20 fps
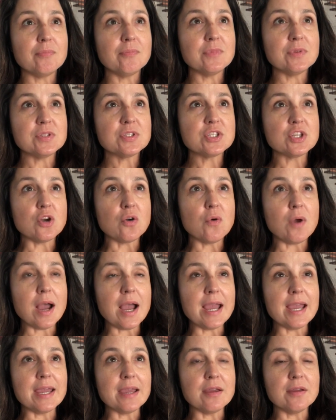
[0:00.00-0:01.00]
So
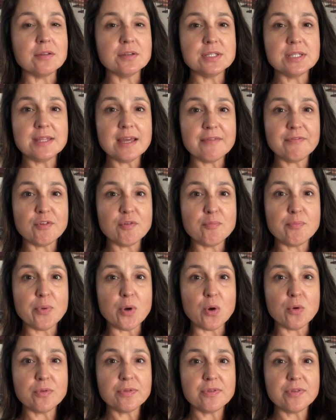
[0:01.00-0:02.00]
I did that for
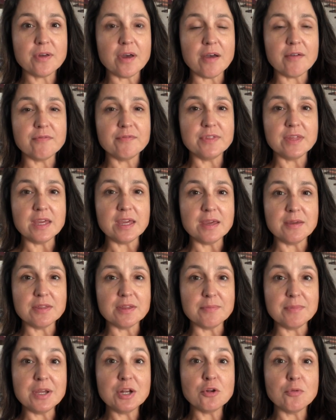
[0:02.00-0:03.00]
both of the
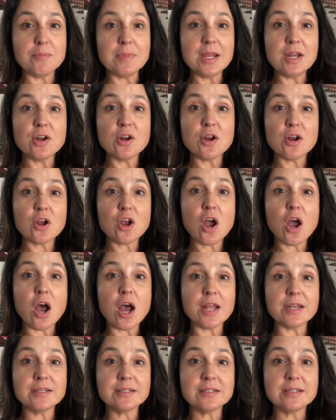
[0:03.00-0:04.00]
Metermeter
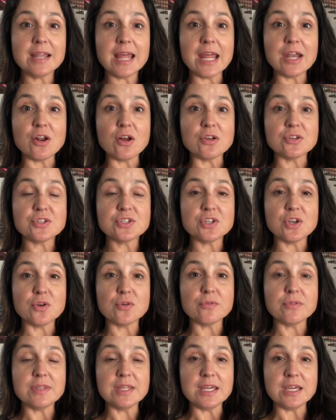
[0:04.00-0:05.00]
cotton and
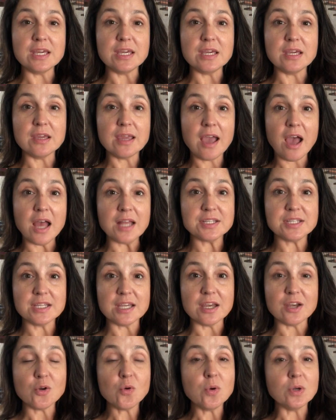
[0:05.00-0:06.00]
also the
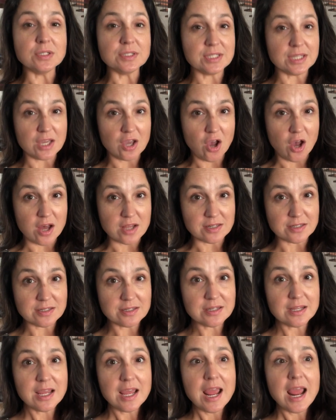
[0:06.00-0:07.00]
Katia quilting
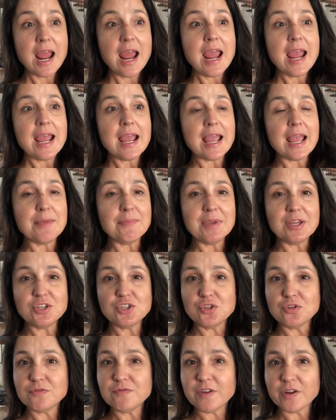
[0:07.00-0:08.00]
cotton. It made
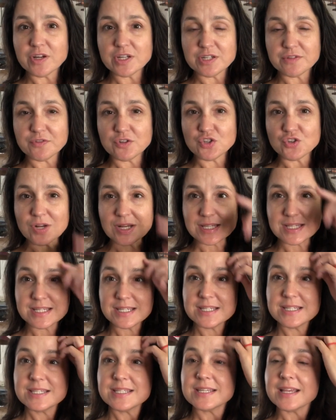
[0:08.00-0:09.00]
two very different
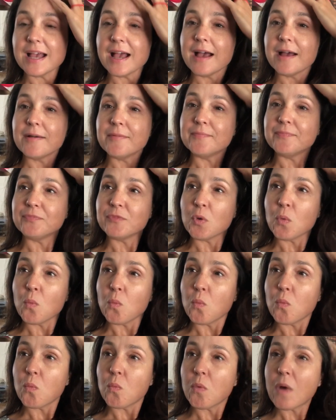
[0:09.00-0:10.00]
dresses.
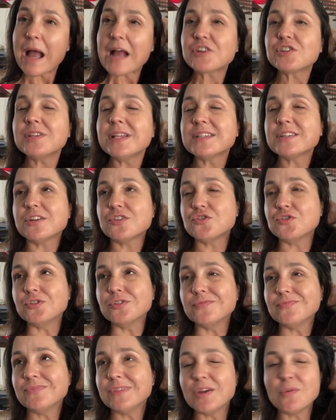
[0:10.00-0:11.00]
Actually, that's not
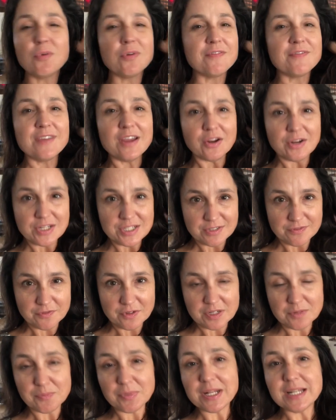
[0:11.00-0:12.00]
true. They weren't very
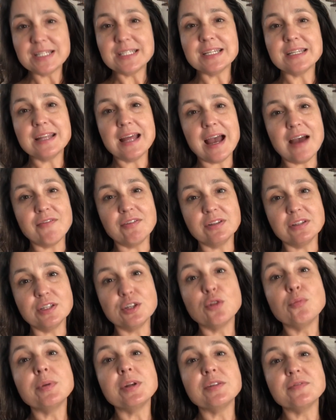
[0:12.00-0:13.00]
different, but it did have a
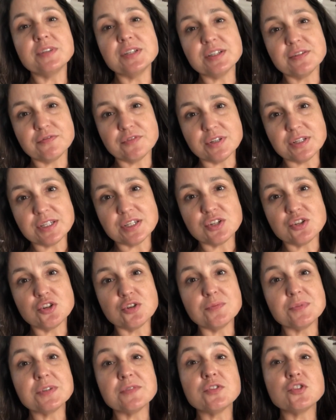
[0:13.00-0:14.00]
little bit of a difference in
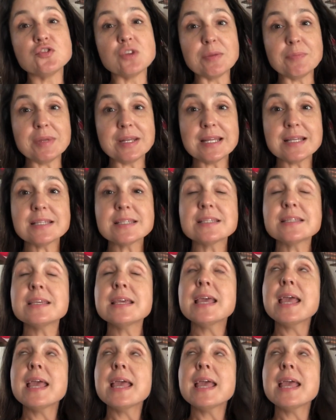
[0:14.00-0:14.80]
terms of the drapiness.